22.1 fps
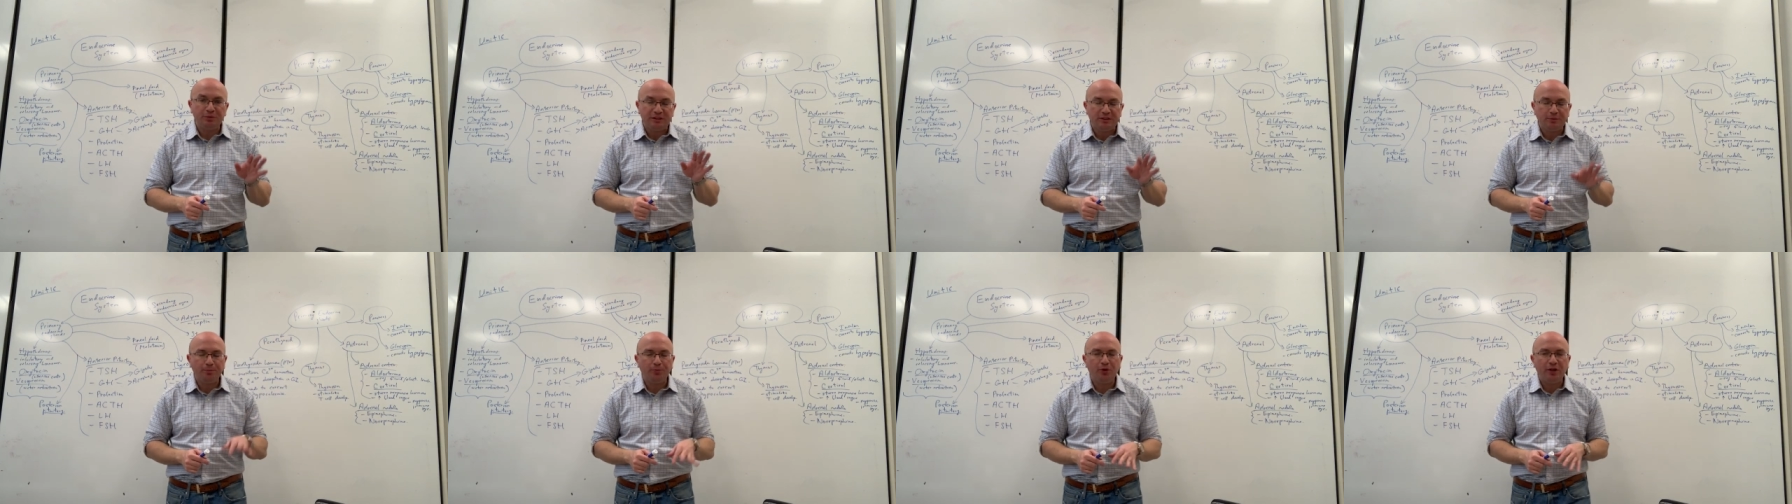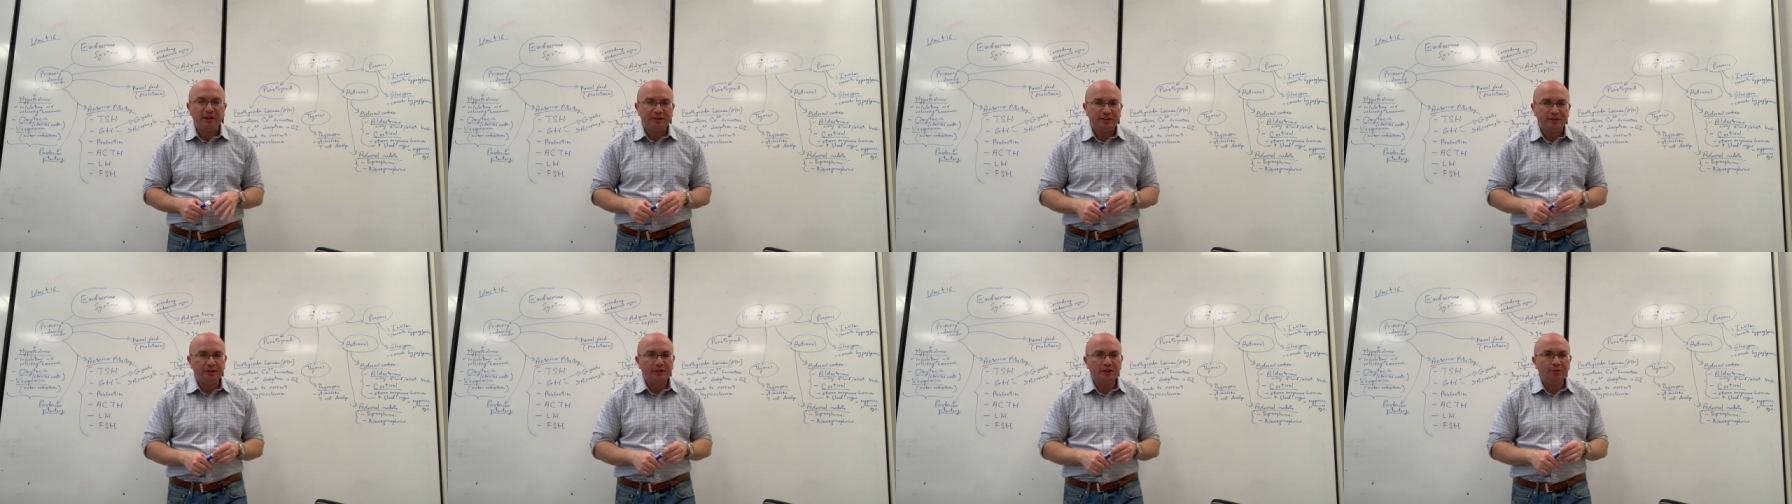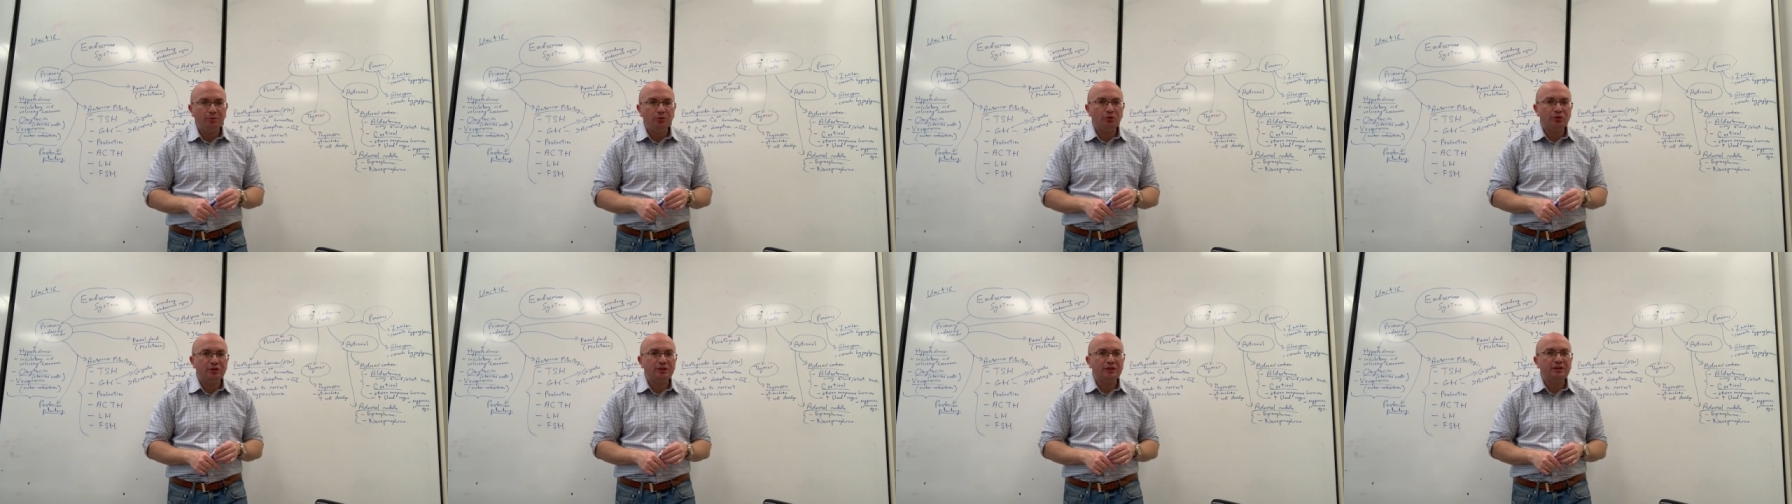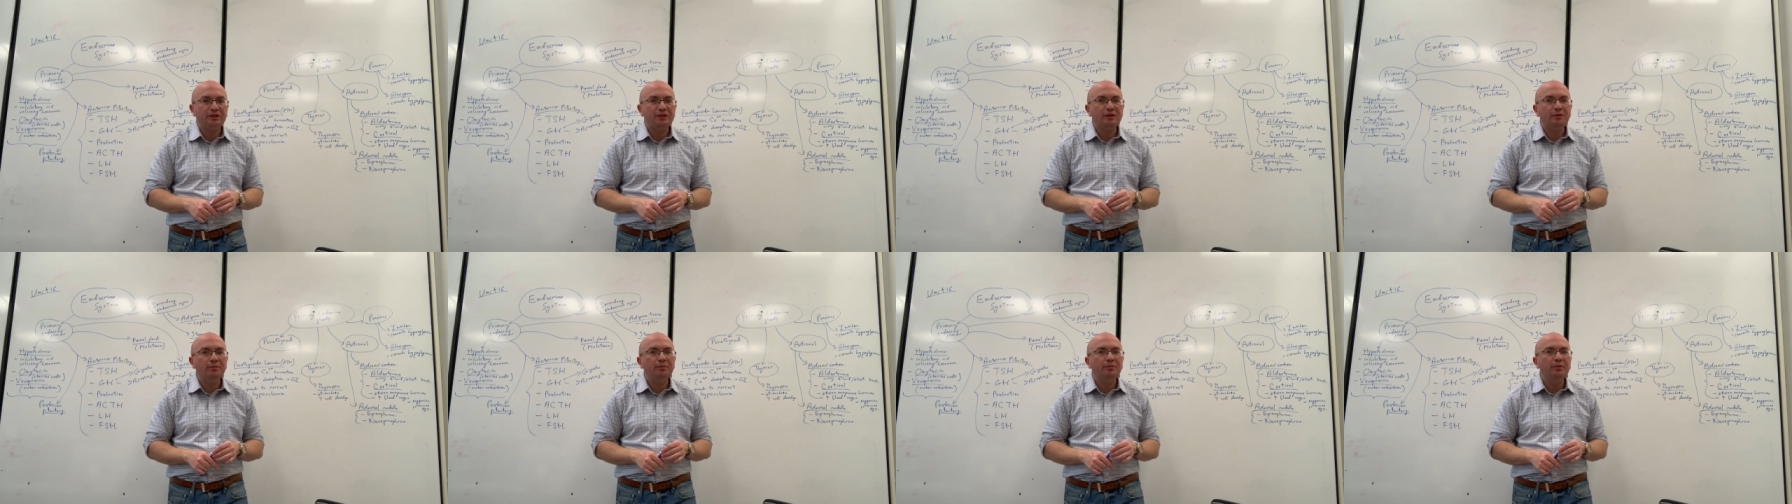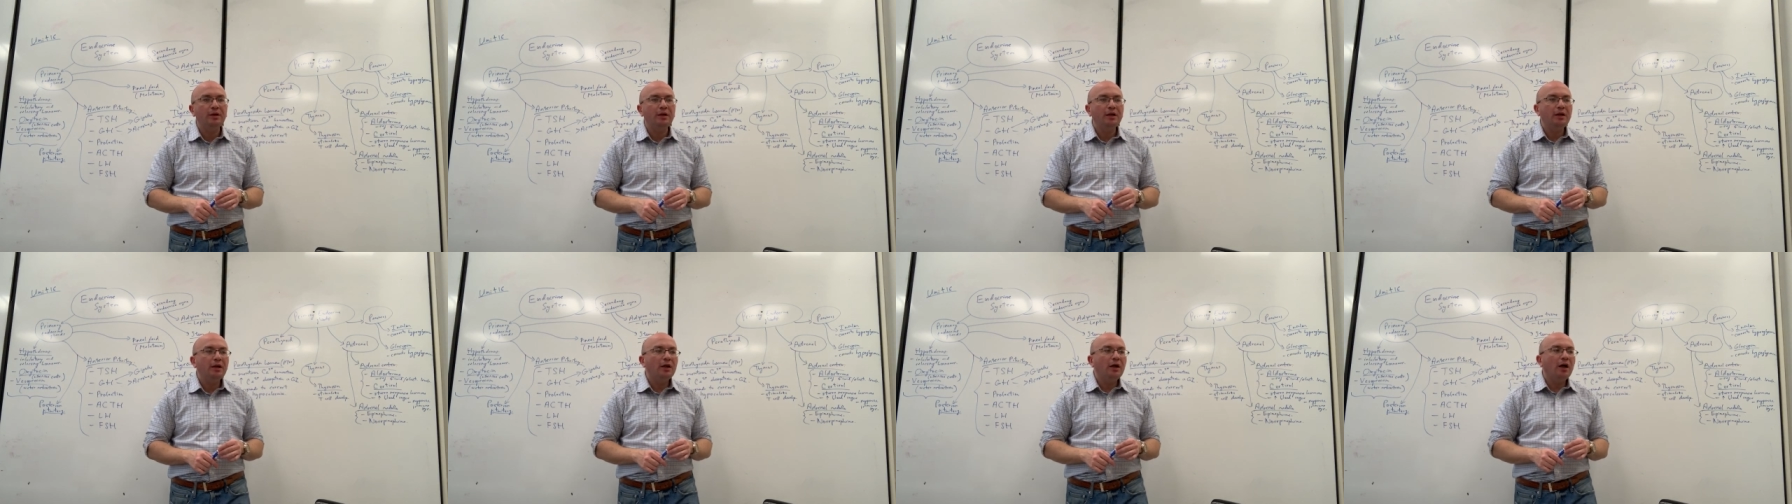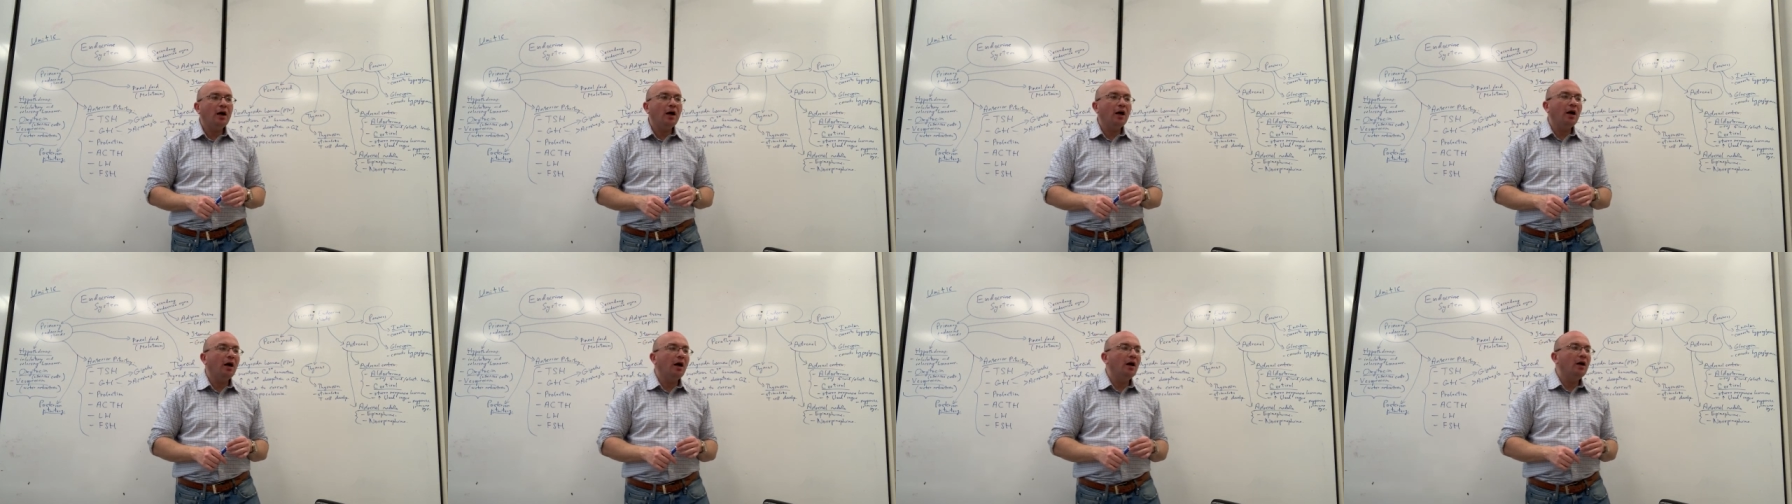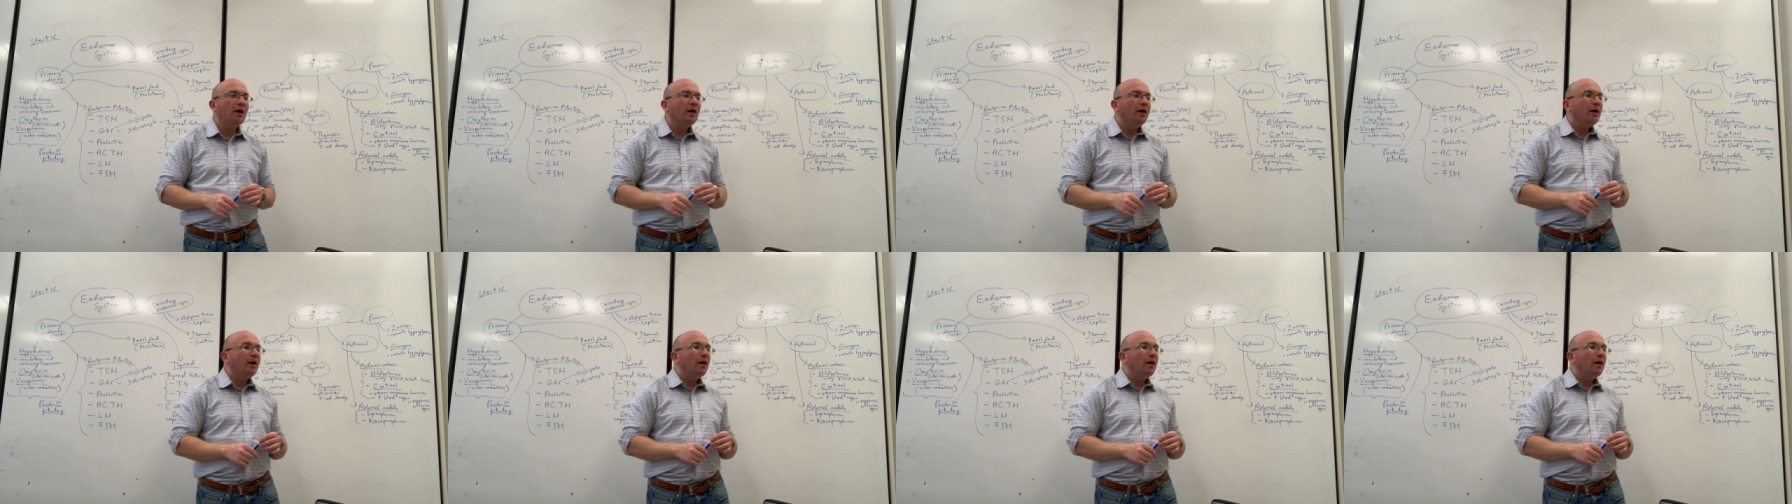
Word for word: suppressing the immune system. Uh,